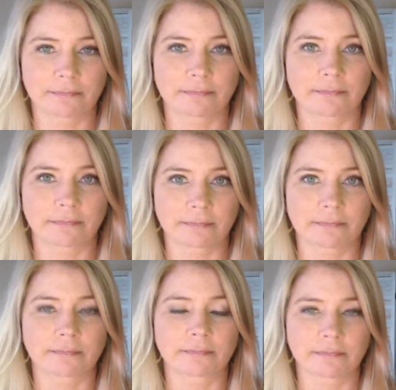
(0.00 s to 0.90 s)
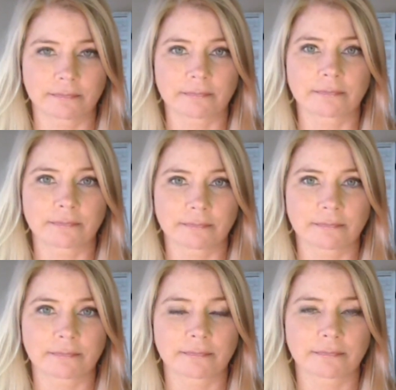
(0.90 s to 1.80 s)

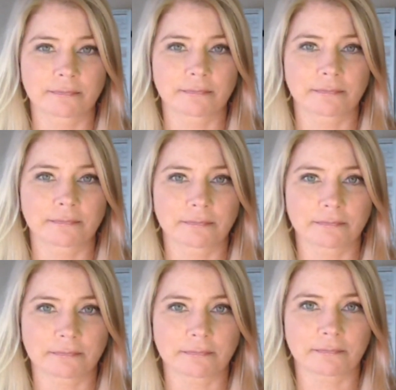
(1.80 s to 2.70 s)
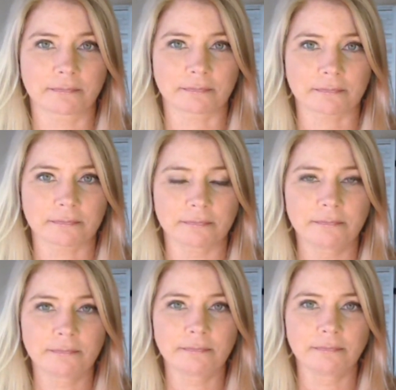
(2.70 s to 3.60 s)

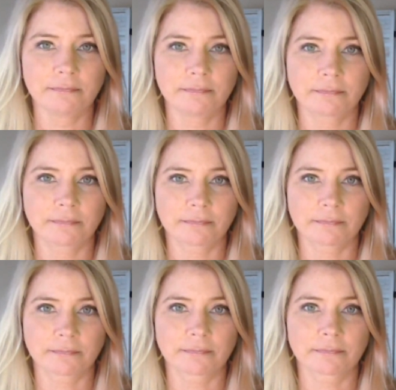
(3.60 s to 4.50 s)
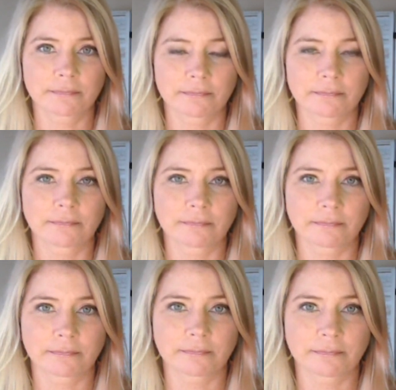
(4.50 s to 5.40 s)

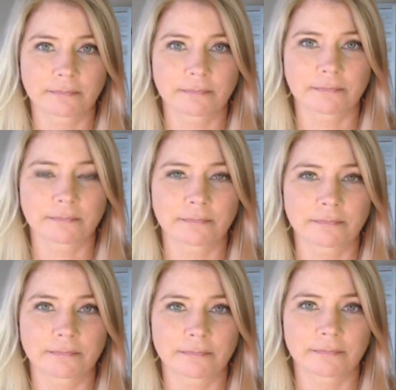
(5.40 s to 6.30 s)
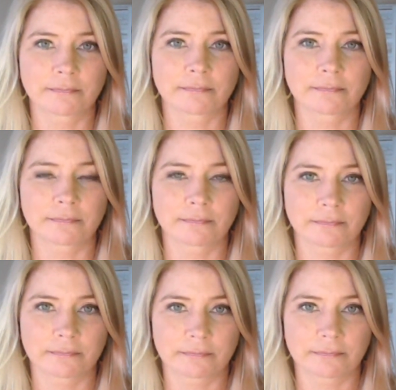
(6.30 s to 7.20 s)

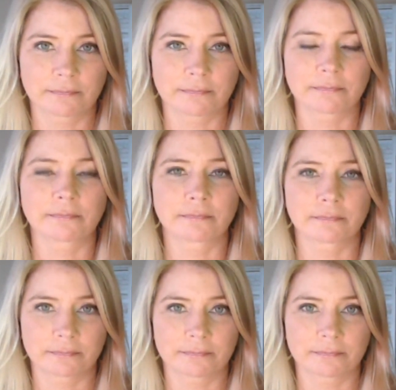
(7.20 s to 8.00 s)
No words are spoken by the person on screen.